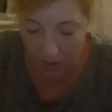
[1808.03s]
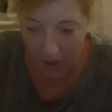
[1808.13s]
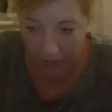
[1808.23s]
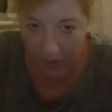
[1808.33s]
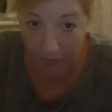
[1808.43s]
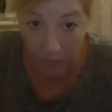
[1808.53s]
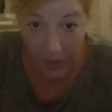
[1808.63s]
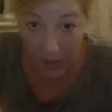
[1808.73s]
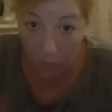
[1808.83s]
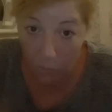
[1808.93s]
I've never
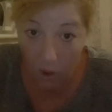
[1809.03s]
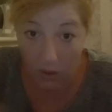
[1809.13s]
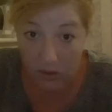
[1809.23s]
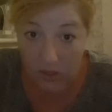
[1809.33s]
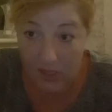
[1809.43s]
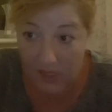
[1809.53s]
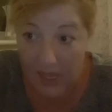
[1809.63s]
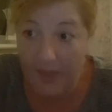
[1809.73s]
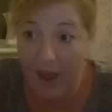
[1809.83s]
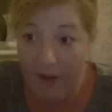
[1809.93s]
been one to
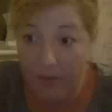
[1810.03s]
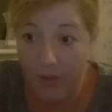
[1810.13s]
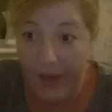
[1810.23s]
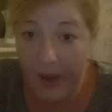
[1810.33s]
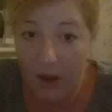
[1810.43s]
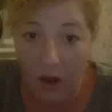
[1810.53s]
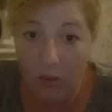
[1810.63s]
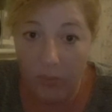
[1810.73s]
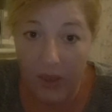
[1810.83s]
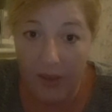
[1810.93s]
sit there and think, oh,
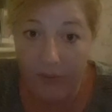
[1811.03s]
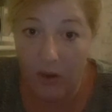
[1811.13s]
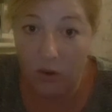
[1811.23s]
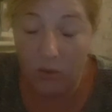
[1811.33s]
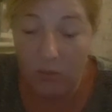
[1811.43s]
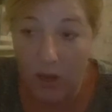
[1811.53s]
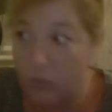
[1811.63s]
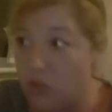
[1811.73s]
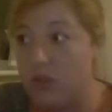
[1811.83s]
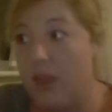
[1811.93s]
I'm giving up. I'm
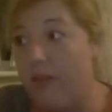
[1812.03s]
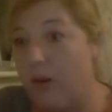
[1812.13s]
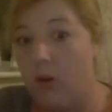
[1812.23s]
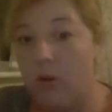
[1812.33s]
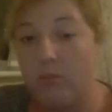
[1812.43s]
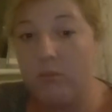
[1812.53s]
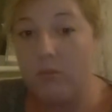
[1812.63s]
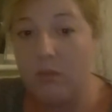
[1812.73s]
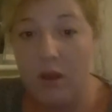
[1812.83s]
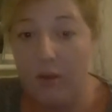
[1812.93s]
just giving up.
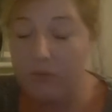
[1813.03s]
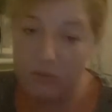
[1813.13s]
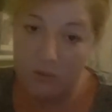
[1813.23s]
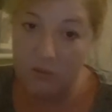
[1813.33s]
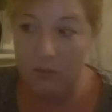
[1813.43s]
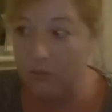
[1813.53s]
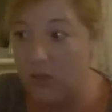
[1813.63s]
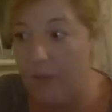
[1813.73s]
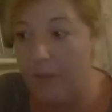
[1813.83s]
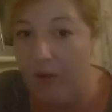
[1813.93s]

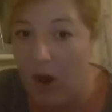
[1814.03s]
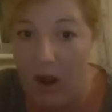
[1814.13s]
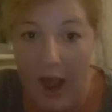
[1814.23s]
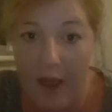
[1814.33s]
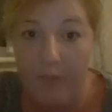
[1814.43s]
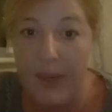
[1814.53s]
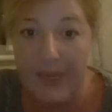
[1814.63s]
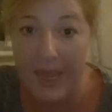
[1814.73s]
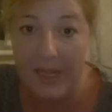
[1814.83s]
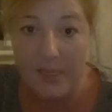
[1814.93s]
Don't get me wrong, I have my
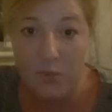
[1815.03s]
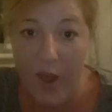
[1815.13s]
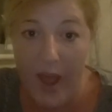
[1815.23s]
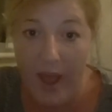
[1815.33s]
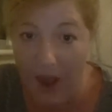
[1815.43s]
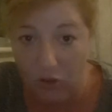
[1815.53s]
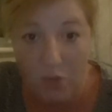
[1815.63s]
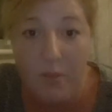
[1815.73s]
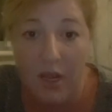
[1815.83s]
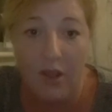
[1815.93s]
days where I'll
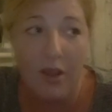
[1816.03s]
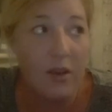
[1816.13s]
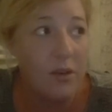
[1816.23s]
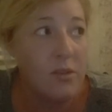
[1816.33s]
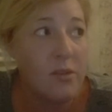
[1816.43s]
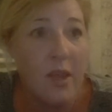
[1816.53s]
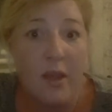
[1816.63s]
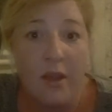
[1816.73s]
shut my curtains.